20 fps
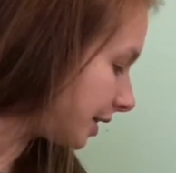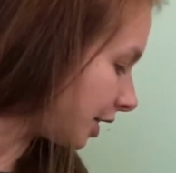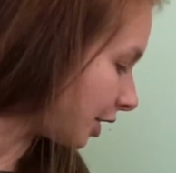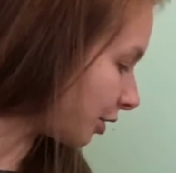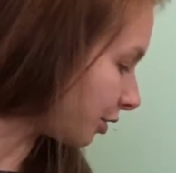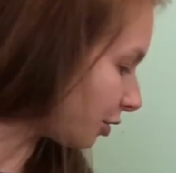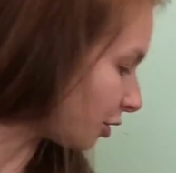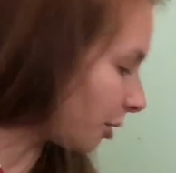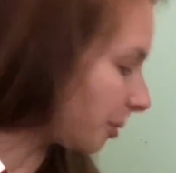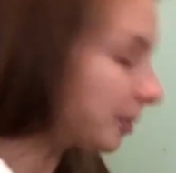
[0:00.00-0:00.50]

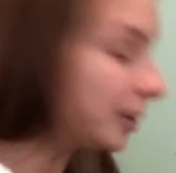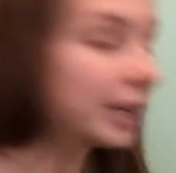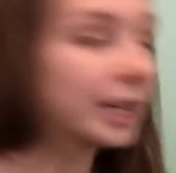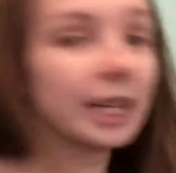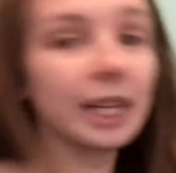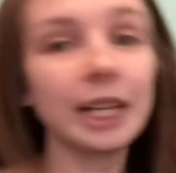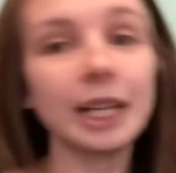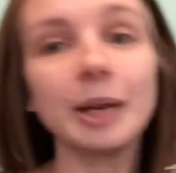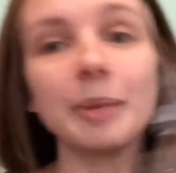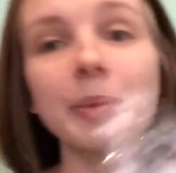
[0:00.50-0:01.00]
they're
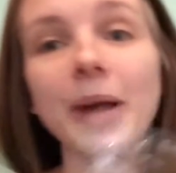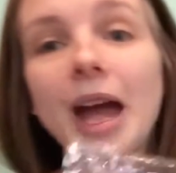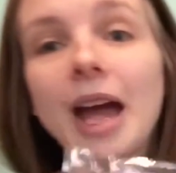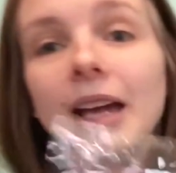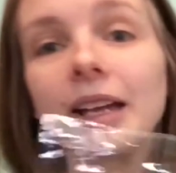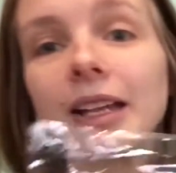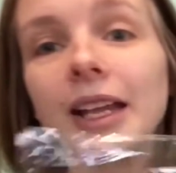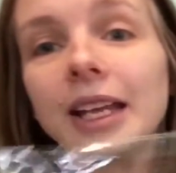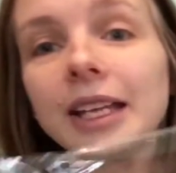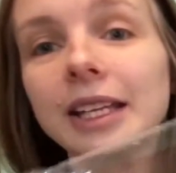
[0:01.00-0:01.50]
normally in a
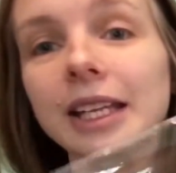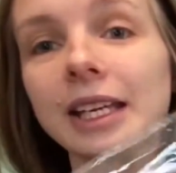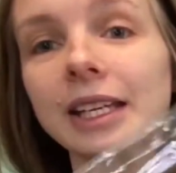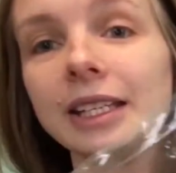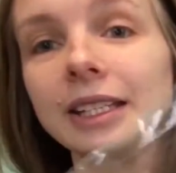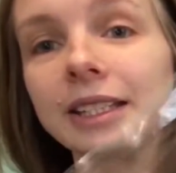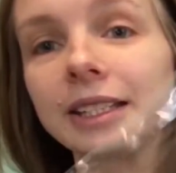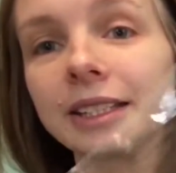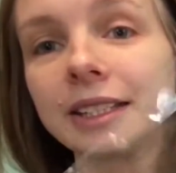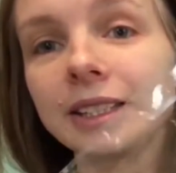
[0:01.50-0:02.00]
bag like
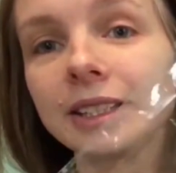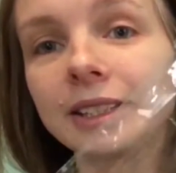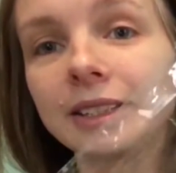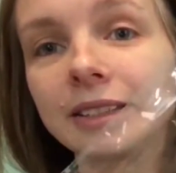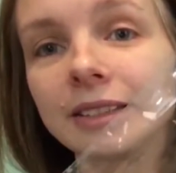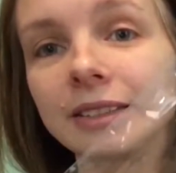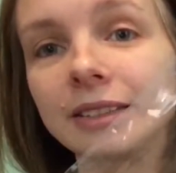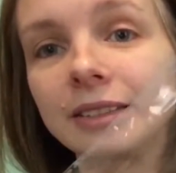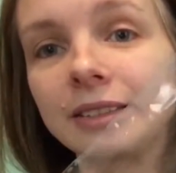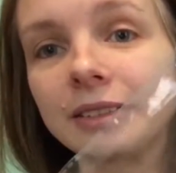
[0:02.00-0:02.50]
this
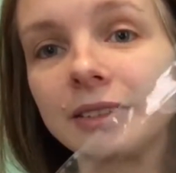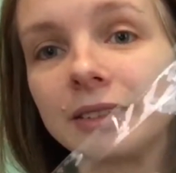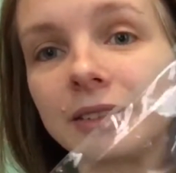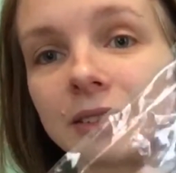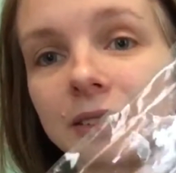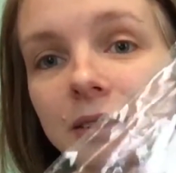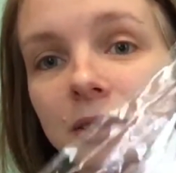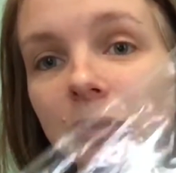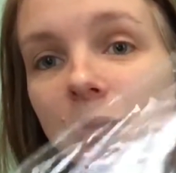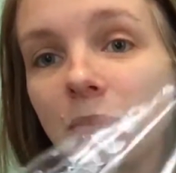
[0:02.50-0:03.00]

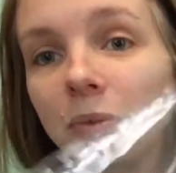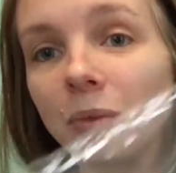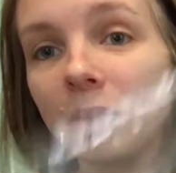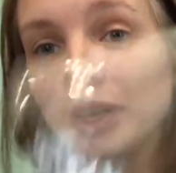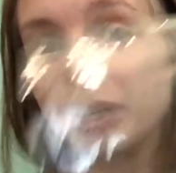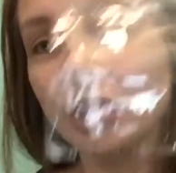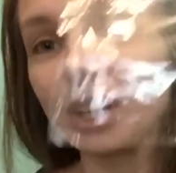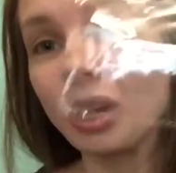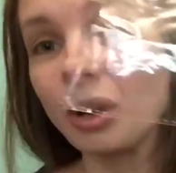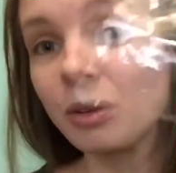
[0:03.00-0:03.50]

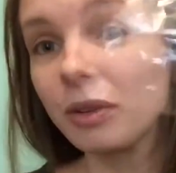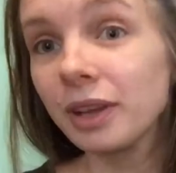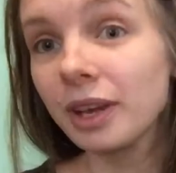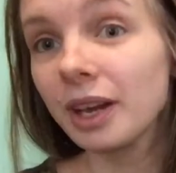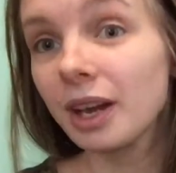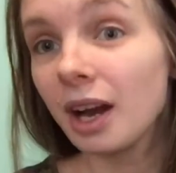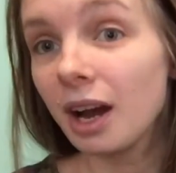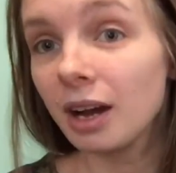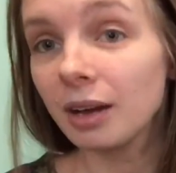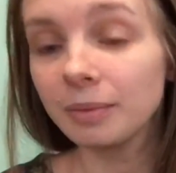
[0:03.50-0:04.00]
when
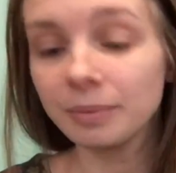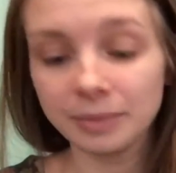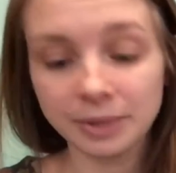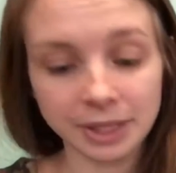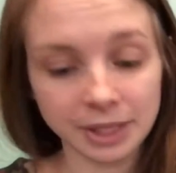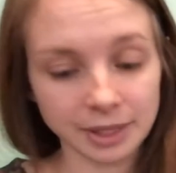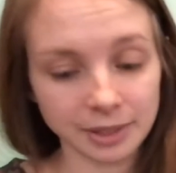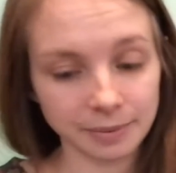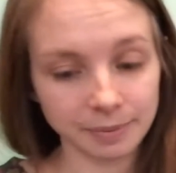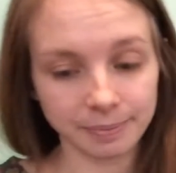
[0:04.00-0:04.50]
clothing
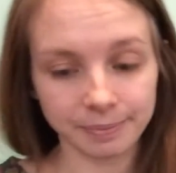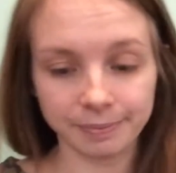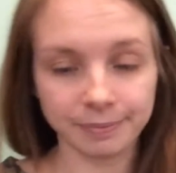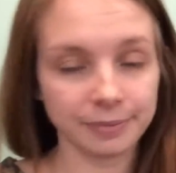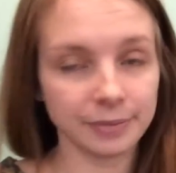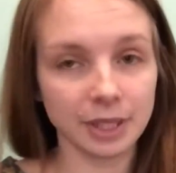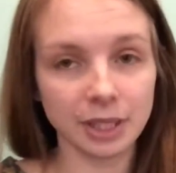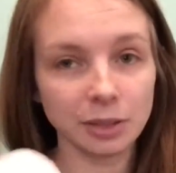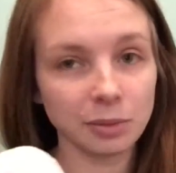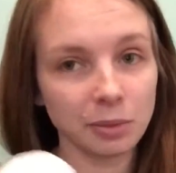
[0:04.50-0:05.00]
comes
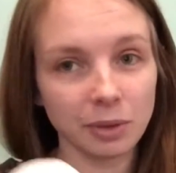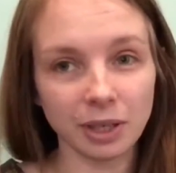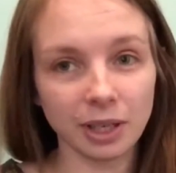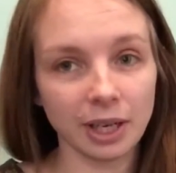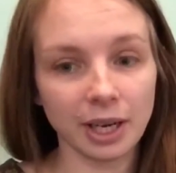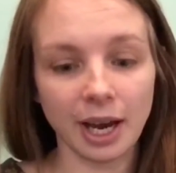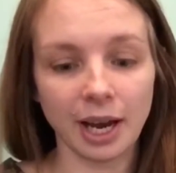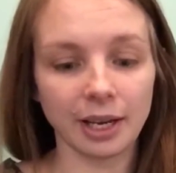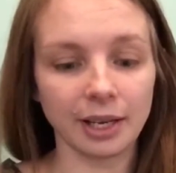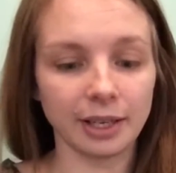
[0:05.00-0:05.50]
these weren't
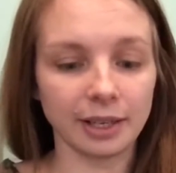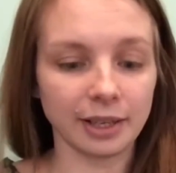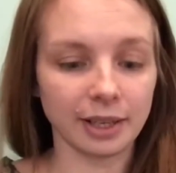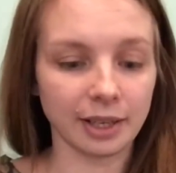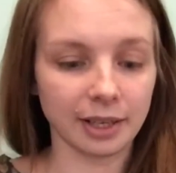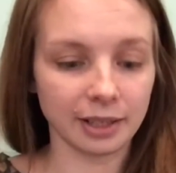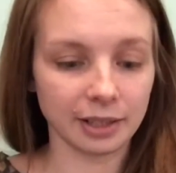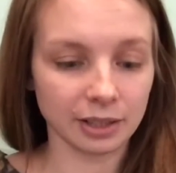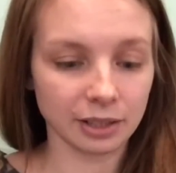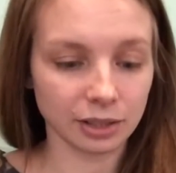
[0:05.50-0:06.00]
in
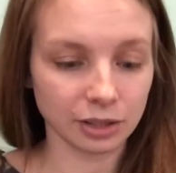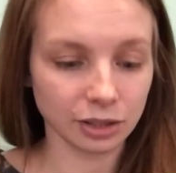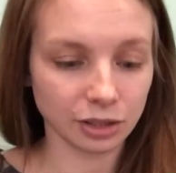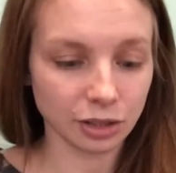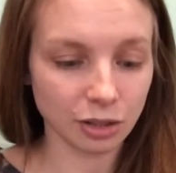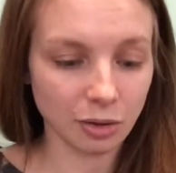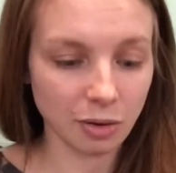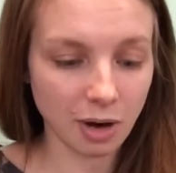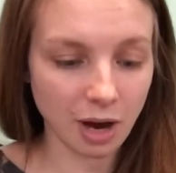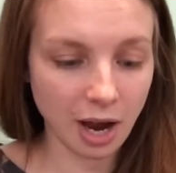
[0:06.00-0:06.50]
anything.
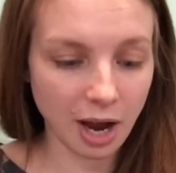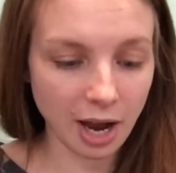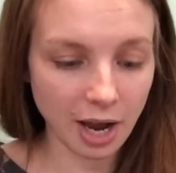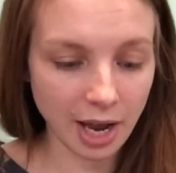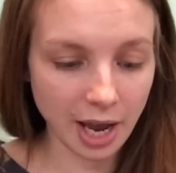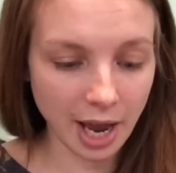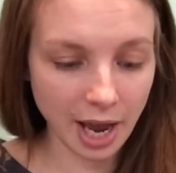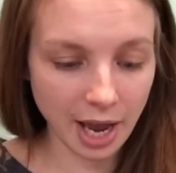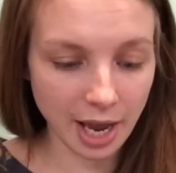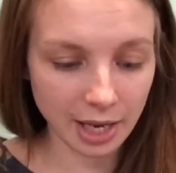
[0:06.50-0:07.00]
So
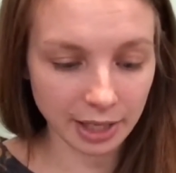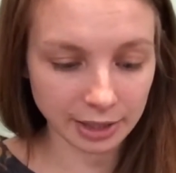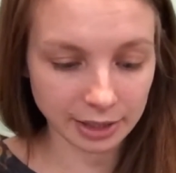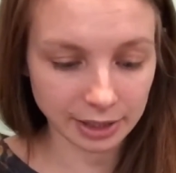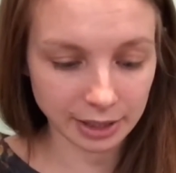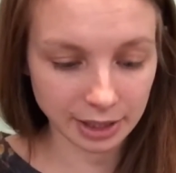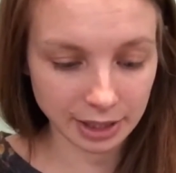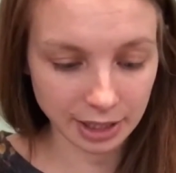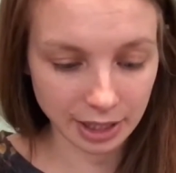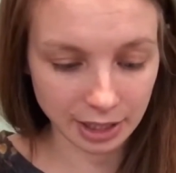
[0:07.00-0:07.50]
I
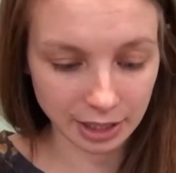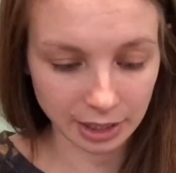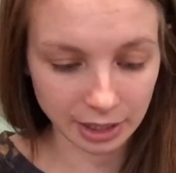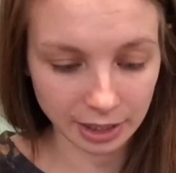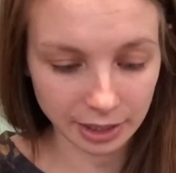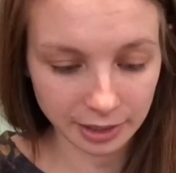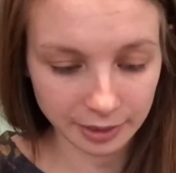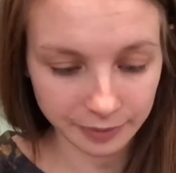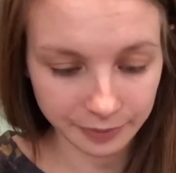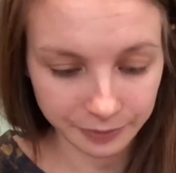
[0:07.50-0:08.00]

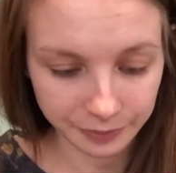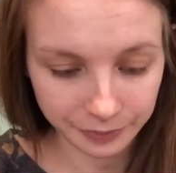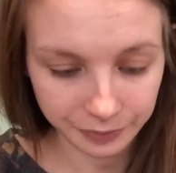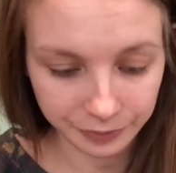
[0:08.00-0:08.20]
accidentally